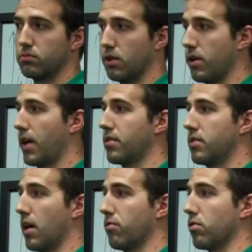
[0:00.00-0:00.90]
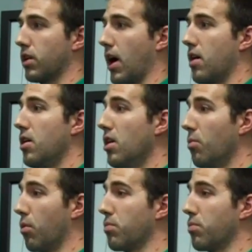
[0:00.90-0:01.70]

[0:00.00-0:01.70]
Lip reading: They're not the devil, okay? What